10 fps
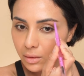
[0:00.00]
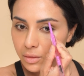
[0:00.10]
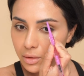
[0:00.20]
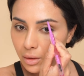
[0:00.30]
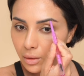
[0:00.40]

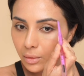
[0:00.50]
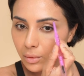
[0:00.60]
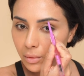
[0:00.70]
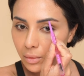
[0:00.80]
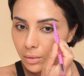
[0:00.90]

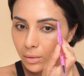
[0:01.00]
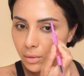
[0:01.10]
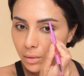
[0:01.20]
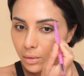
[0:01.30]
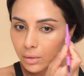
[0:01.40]
So
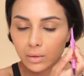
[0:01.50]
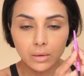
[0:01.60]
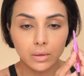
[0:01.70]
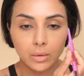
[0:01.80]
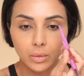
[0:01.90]

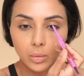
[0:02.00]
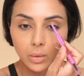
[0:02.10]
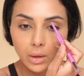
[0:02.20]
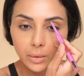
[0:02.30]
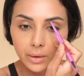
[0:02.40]

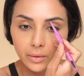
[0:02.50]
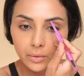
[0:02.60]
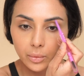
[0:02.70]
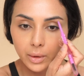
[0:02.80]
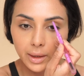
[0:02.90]
while he's
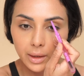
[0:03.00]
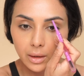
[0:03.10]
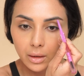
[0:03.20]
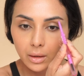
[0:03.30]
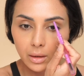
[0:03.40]

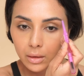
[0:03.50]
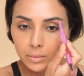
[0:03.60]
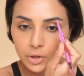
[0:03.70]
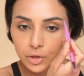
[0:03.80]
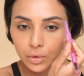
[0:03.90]
away, I'm
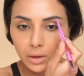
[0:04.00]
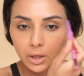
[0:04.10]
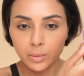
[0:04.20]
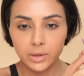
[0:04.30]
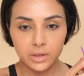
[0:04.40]
just trying to
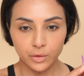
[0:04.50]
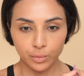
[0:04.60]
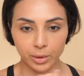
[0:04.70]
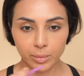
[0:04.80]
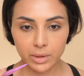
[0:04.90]
keep myself a
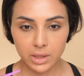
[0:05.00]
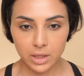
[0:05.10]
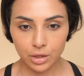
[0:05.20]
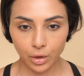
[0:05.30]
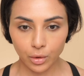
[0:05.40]
bit busy.
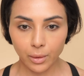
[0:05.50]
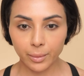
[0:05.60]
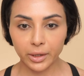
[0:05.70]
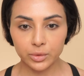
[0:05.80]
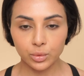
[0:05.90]
So I
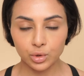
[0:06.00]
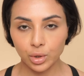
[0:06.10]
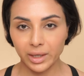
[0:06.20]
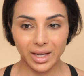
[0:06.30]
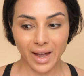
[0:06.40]
might as well
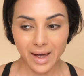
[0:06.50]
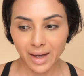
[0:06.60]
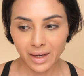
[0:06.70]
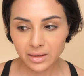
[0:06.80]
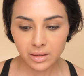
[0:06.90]
try and get
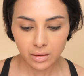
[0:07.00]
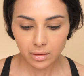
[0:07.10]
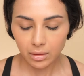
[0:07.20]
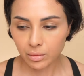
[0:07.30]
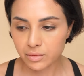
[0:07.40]
ahead
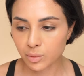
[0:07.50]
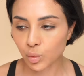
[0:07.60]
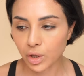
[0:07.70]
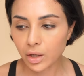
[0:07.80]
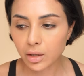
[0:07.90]
with some
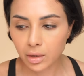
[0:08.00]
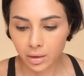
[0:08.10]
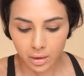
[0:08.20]
work.